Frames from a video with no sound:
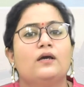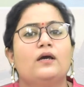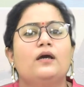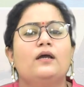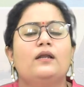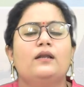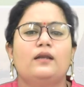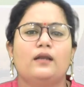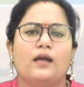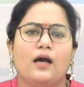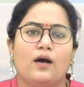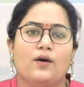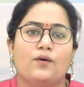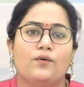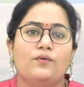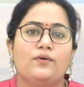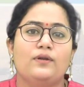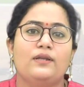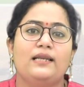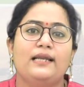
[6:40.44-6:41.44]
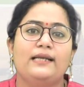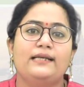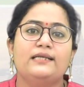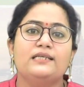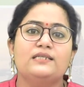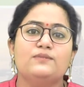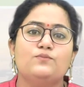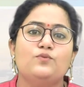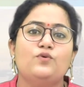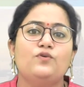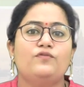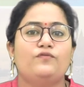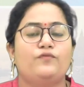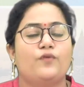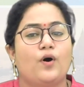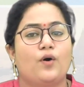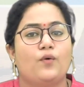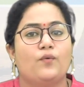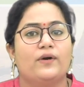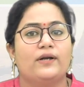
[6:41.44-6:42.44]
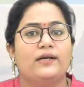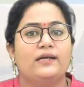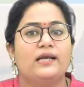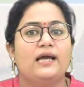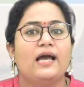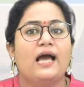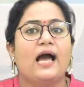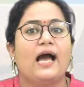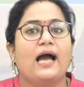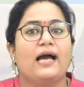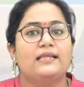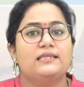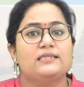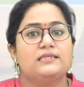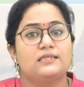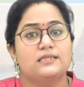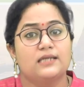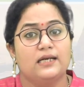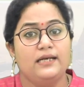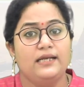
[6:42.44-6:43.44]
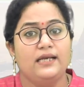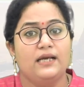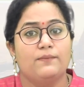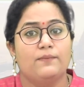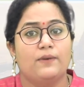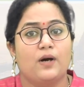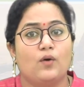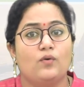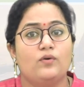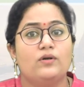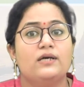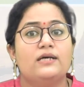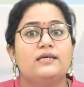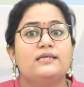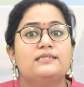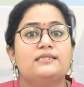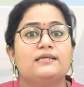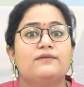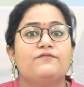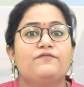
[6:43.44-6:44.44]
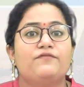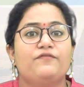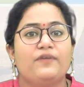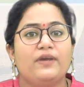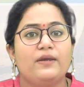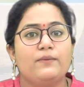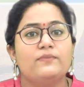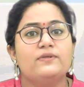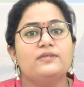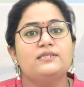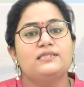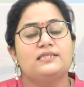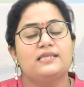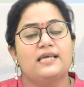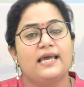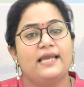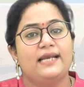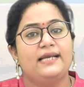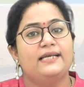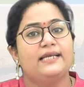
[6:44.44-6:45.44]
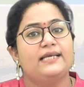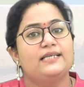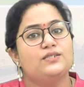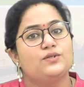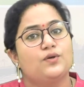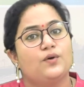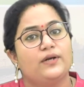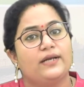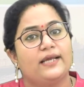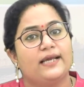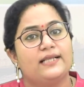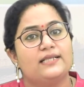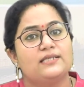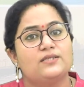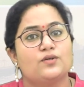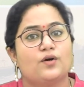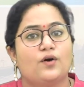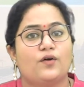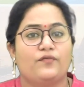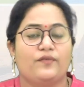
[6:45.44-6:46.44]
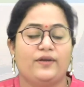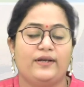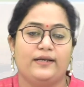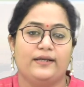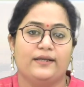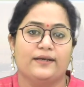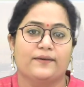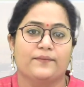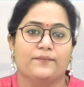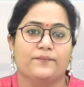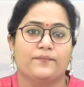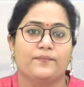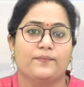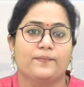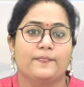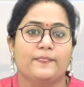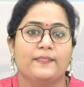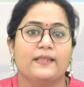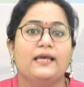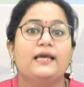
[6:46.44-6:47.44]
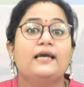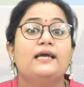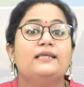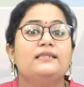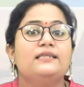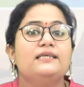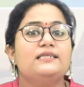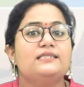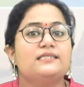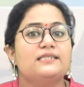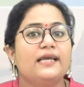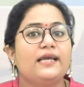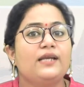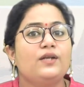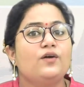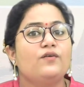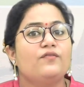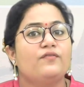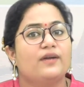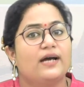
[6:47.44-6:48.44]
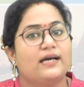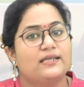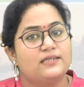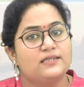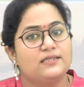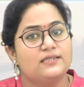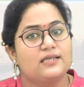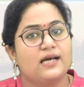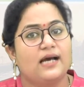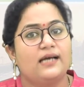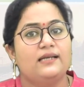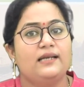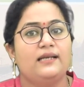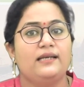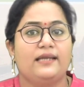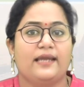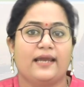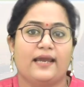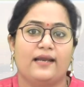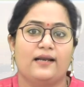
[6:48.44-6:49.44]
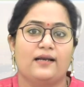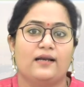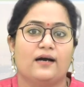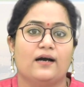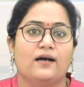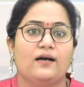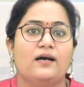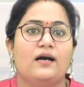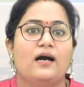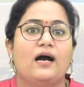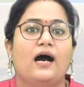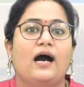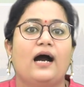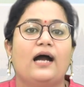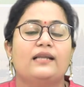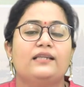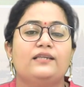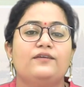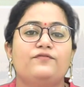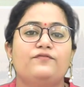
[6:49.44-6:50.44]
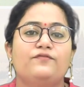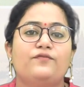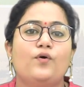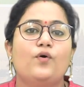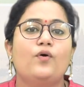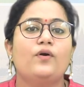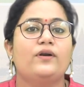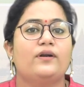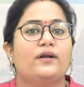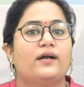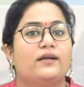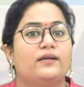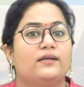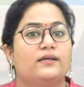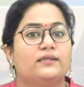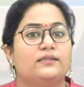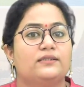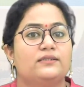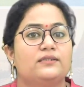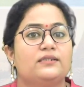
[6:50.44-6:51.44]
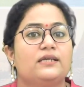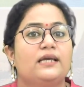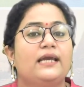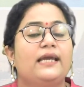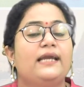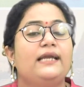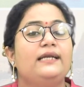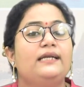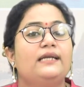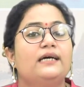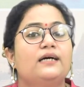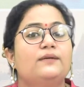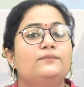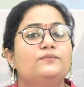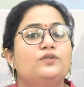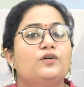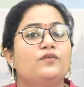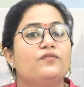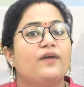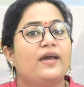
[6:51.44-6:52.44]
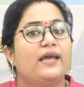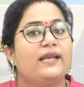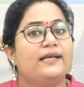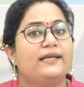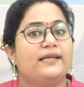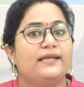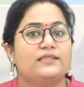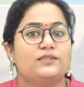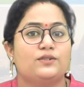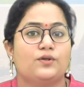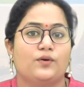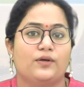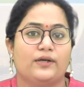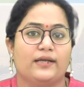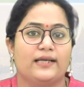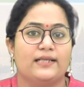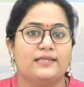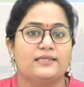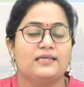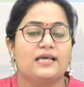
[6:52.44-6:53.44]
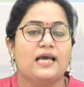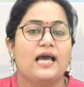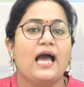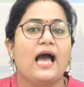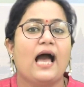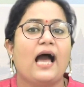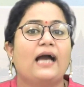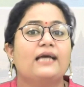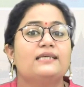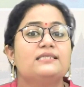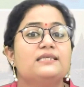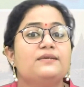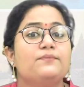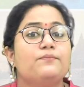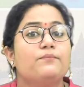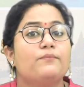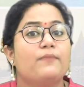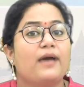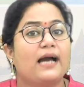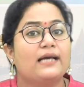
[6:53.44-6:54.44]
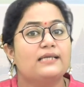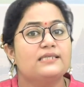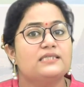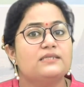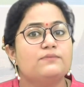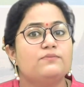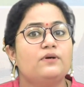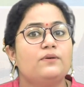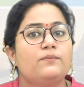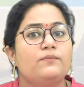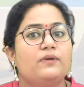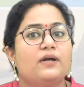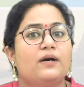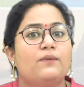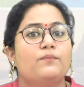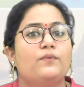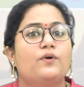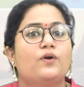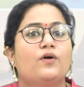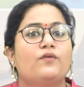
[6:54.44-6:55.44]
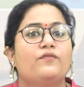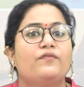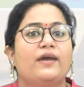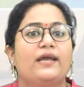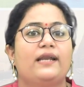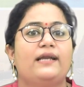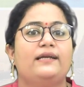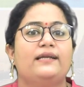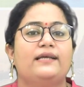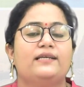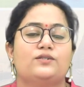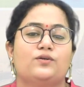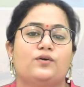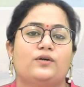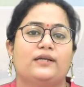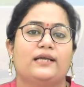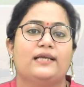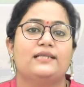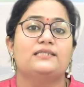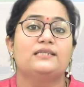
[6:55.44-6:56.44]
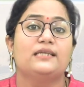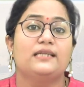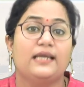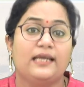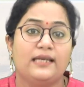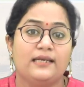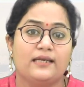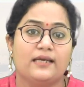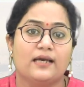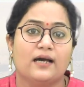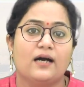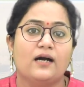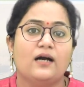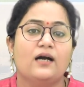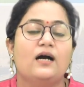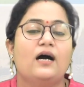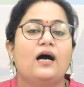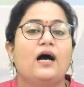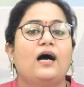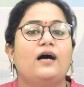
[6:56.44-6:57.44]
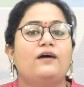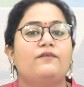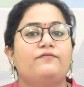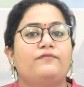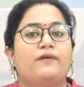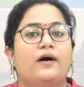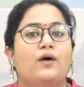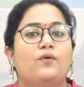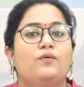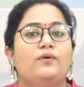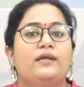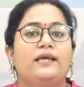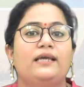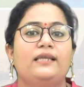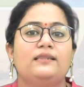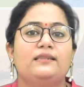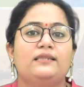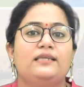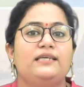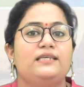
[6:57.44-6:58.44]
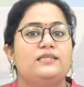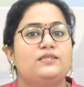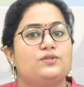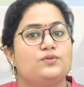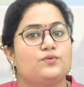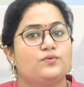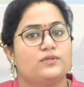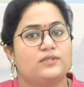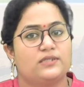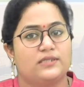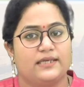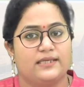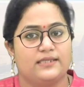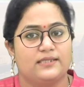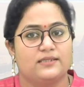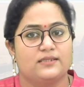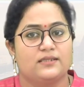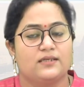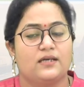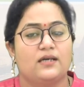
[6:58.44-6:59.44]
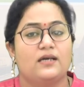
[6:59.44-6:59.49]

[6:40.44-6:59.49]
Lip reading: Now, let us move forward and study about some famous heritage hotels of India. The state of Rajasthan and Kerala are the forerunners in terms of heritage hotels, as the maximum number of heritage hotels in India are found in these two states.